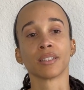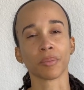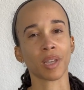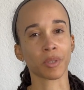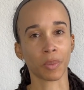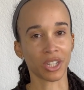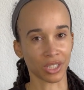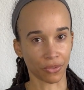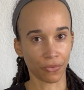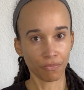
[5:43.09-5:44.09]
Sometimes
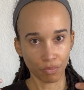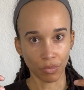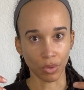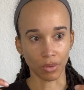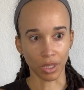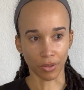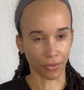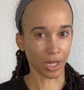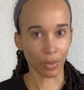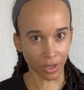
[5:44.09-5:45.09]
patients either
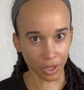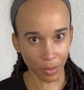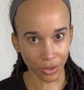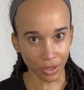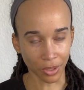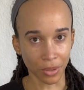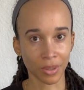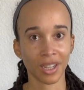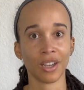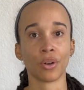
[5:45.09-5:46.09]
forget what they're supposed to
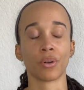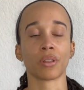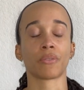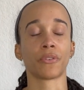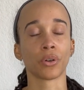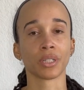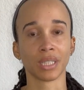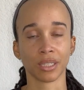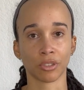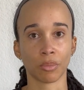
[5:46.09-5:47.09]
do or they're
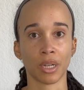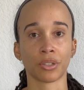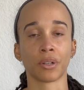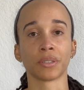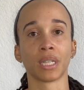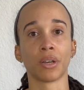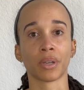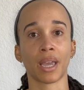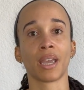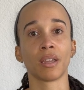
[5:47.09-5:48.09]
focusing so much. So I'll say,
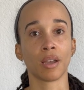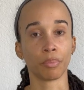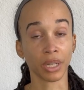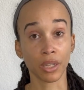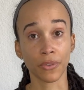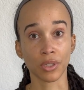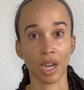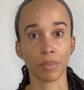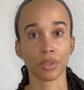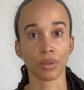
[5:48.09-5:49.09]
okay, I'll blink a few
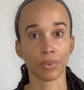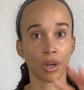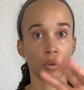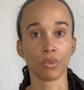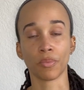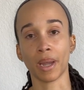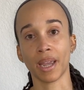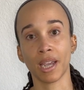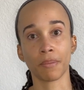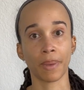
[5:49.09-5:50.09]
times in a row, move
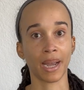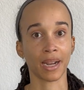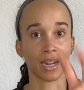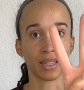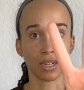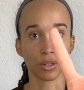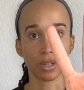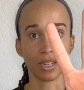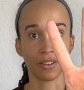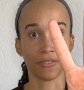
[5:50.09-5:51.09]
my hand back, and
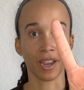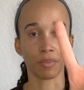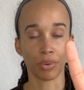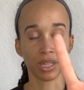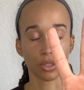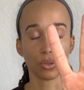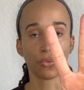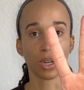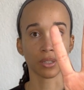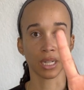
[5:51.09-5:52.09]
then and if I bring the
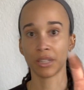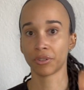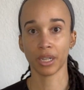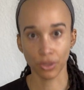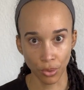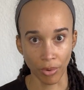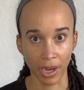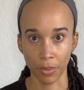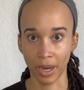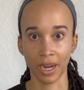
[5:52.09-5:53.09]
two fingers again, they're like two
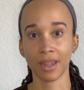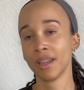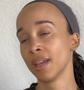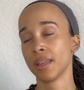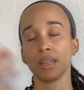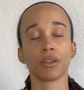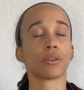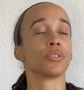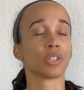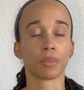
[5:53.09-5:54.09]
right away. Then
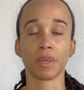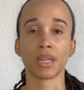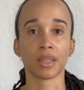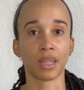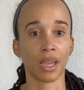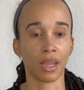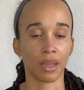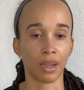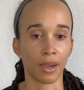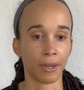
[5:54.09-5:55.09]
it could just be that
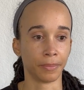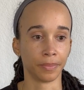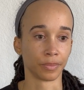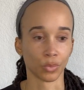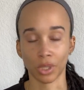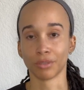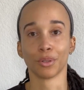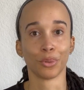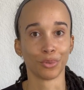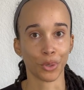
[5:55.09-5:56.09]
they, um,
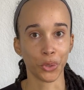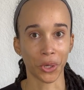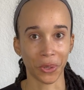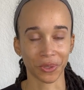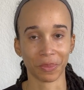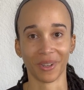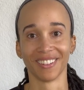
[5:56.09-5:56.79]
well, who knows?